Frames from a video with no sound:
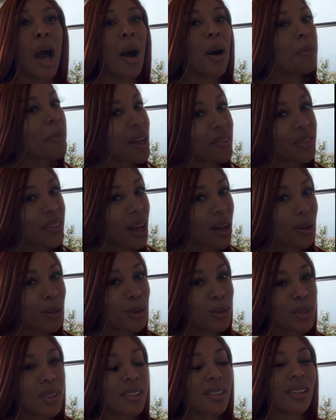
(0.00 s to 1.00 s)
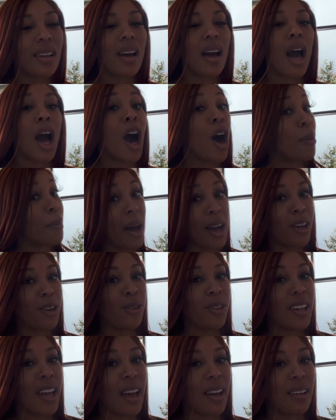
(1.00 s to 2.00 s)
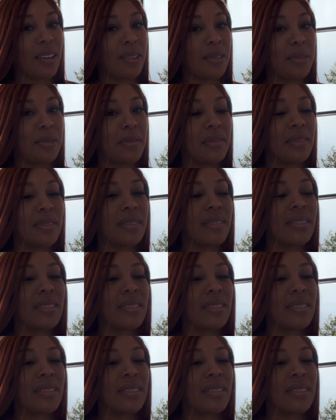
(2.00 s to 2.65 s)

All my thoughts, all my creative,